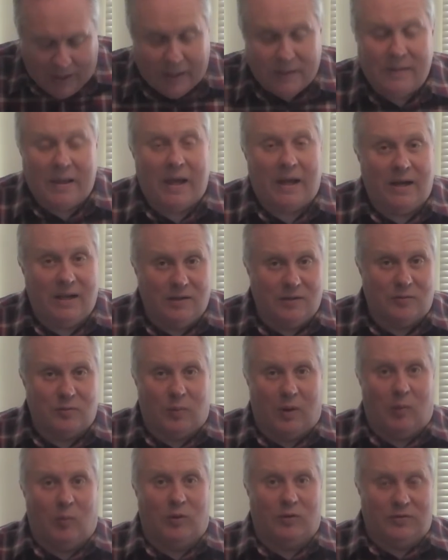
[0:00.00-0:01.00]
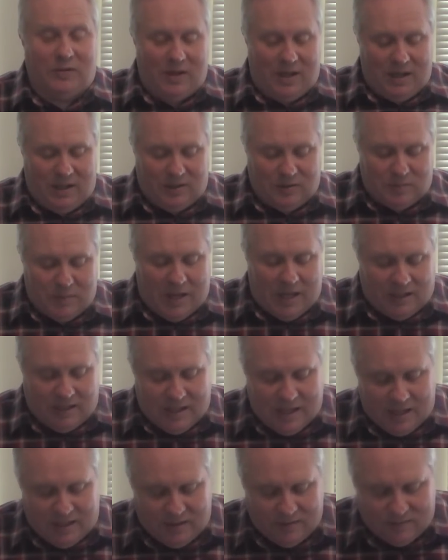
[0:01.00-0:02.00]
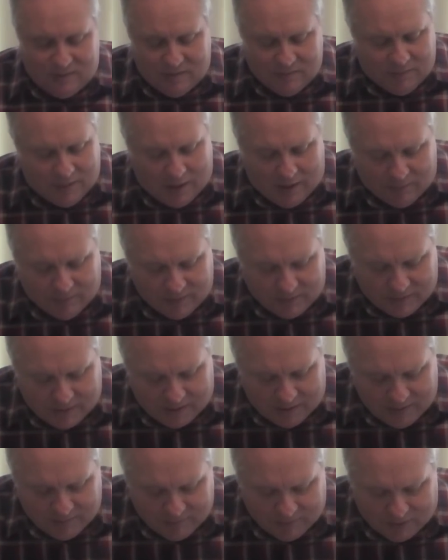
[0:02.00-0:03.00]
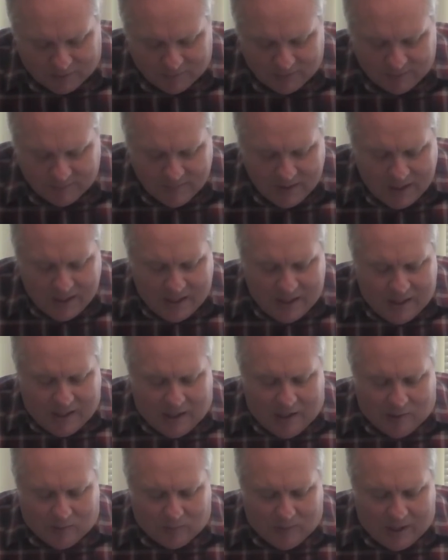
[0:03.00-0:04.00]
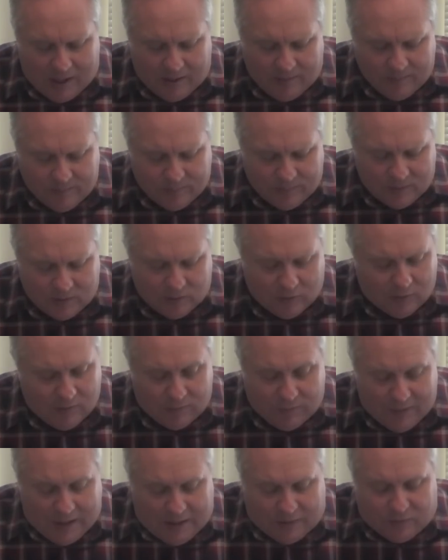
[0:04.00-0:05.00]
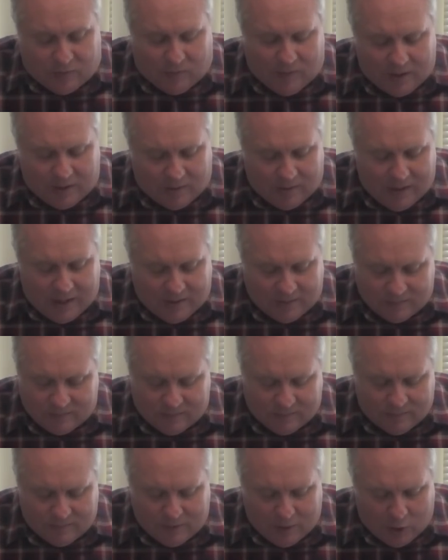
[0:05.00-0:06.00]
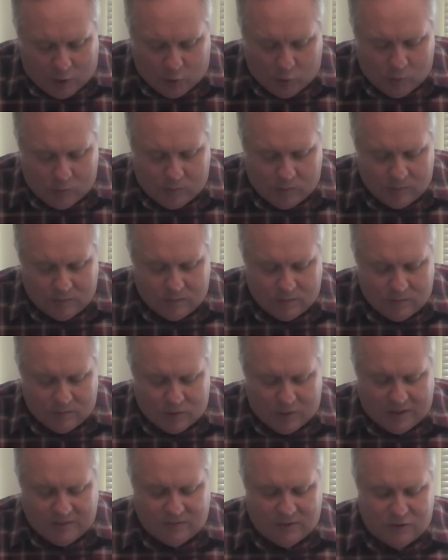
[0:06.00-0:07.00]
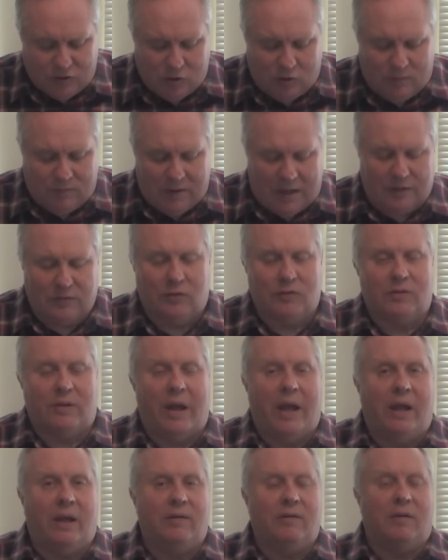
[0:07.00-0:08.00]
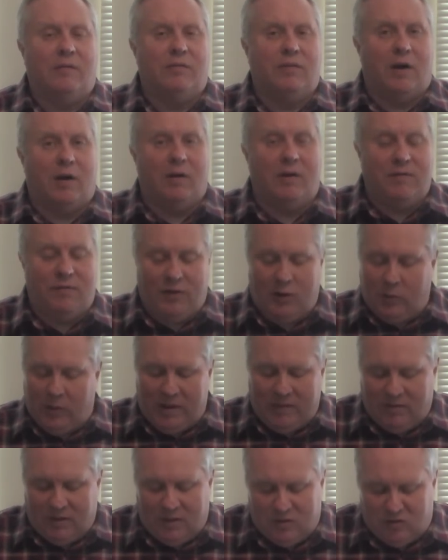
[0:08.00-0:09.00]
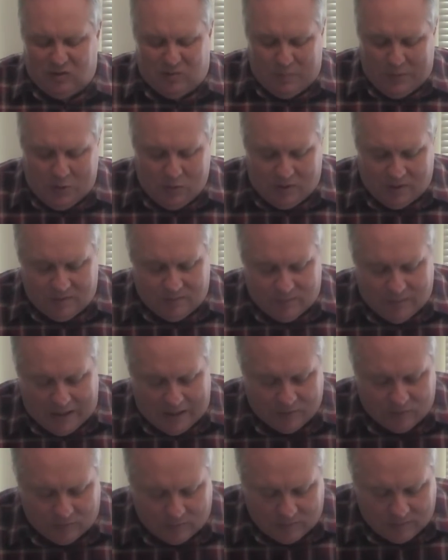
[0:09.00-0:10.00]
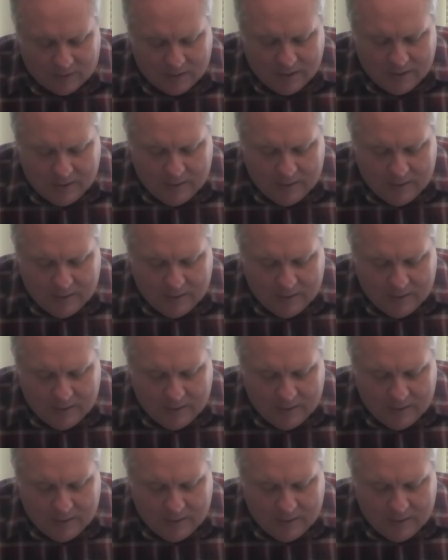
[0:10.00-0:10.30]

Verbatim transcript: And that is what we're seeing as mankind is devolving, not evolving. All right, so the fossil record has no transitional fossils and very few even disputed fossils.